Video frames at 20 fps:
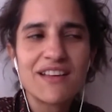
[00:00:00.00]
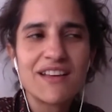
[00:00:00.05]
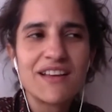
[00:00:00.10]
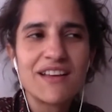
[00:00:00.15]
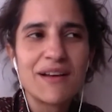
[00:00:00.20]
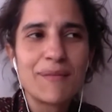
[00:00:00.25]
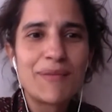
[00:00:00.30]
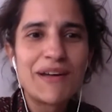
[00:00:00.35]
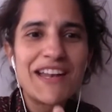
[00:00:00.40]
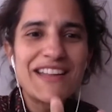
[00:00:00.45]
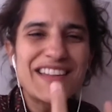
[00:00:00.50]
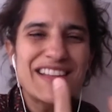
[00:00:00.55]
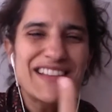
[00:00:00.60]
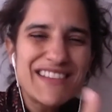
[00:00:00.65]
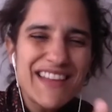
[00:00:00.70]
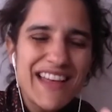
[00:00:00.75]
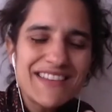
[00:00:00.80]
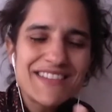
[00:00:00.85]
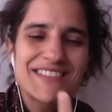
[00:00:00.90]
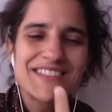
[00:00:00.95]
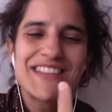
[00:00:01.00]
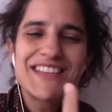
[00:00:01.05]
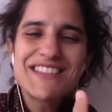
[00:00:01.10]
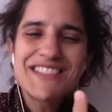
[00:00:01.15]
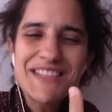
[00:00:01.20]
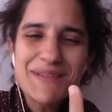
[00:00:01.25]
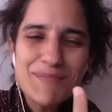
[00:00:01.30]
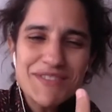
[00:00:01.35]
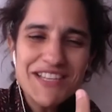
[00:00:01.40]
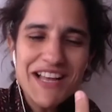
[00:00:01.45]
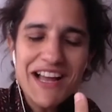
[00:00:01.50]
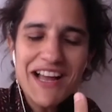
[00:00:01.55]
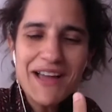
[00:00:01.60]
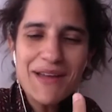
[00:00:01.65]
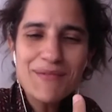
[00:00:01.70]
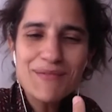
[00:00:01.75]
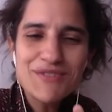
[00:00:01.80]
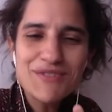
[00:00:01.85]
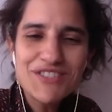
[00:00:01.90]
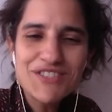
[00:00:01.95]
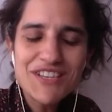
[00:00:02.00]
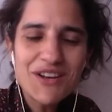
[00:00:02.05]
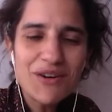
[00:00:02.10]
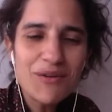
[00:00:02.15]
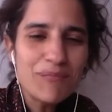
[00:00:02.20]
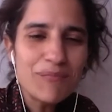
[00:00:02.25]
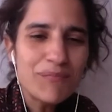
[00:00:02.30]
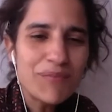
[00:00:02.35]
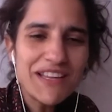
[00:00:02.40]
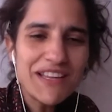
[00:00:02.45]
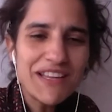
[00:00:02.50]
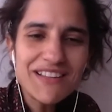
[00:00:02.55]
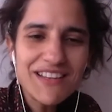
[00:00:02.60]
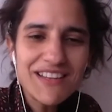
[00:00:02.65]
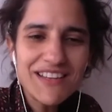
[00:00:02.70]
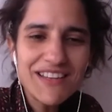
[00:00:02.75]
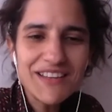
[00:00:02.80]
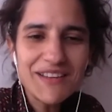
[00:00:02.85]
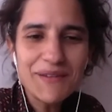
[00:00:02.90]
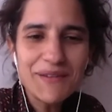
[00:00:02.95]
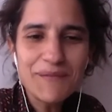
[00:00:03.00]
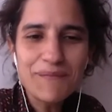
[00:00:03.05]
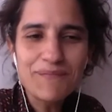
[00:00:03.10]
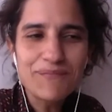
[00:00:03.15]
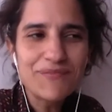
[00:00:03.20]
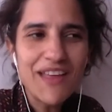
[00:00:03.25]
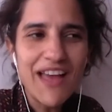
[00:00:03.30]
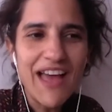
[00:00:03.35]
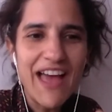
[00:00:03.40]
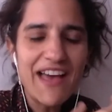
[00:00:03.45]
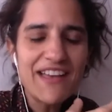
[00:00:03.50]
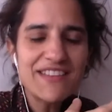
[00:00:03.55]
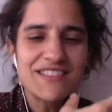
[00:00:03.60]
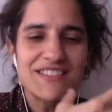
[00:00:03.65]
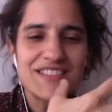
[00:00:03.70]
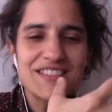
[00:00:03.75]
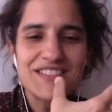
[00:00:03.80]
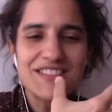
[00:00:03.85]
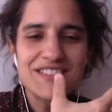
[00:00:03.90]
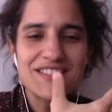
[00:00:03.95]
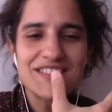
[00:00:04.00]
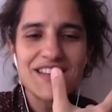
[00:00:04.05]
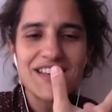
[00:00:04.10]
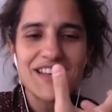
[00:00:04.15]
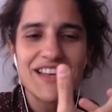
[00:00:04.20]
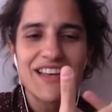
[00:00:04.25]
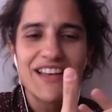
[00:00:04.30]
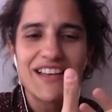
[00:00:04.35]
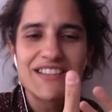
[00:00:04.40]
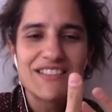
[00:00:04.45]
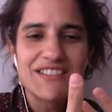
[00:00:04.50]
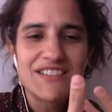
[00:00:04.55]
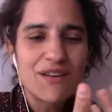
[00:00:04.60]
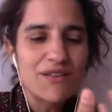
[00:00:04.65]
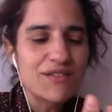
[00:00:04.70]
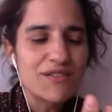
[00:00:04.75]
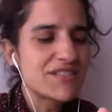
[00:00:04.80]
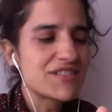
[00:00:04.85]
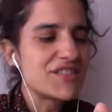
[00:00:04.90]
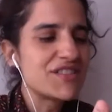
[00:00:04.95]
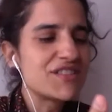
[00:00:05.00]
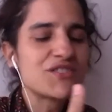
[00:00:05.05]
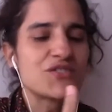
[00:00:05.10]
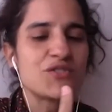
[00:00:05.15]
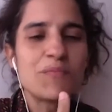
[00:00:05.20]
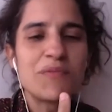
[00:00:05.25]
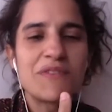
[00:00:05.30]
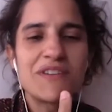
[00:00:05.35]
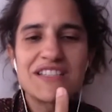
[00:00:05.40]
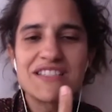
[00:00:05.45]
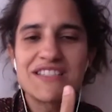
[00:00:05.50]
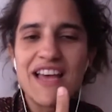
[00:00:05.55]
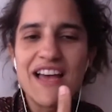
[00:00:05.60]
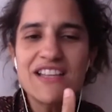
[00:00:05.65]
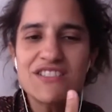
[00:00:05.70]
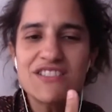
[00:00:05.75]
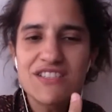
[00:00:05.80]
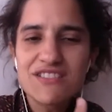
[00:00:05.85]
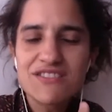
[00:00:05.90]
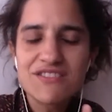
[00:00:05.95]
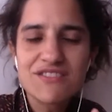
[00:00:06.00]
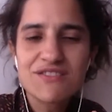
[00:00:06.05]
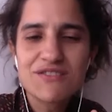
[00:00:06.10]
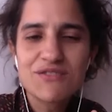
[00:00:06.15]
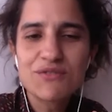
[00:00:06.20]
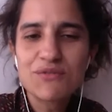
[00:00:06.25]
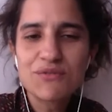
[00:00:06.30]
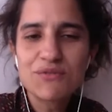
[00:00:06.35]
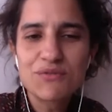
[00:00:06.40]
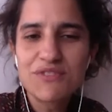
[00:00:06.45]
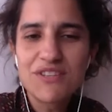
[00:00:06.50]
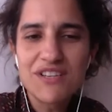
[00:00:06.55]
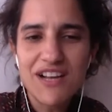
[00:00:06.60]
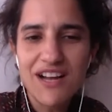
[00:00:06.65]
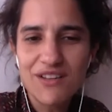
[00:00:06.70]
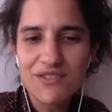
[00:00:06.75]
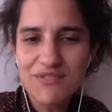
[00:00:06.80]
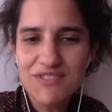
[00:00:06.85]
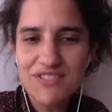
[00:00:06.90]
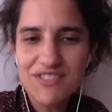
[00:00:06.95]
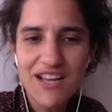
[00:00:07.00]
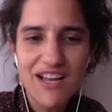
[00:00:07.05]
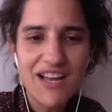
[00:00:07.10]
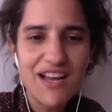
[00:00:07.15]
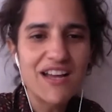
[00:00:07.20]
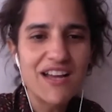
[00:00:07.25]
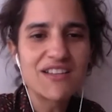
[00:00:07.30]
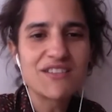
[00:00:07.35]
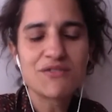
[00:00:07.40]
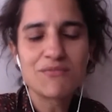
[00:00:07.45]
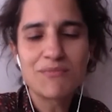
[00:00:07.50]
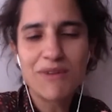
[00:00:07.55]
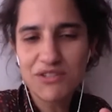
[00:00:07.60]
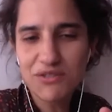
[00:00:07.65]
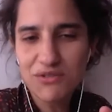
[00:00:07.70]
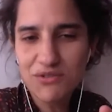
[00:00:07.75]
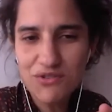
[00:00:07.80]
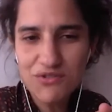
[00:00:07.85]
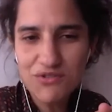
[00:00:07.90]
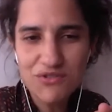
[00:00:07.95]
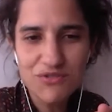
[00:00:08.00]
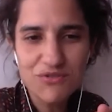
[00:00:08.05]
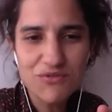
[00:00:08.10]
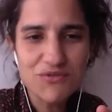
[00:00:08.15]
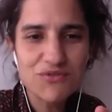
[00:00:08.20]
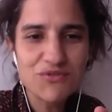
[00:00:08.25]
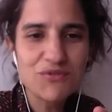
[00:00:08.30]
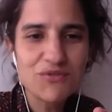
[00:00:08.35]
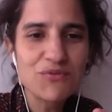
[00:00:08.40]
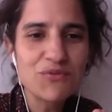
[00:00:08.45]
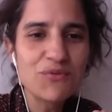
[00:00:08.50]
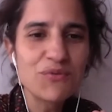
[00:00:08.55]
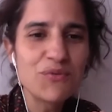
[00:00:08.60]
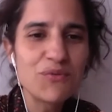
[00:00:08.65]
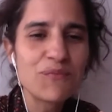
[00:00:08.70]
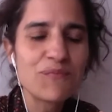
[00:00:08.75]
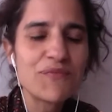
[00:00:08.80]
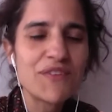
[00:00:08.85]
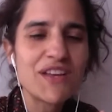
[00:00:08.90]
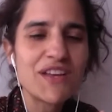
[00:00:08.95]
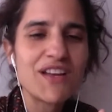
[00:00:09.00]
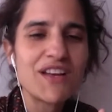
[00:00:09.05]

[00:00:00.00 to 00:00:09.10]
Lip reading: But at the same time, she completely has this, she's super attached to the countryside, to Mato Grosso do Sul.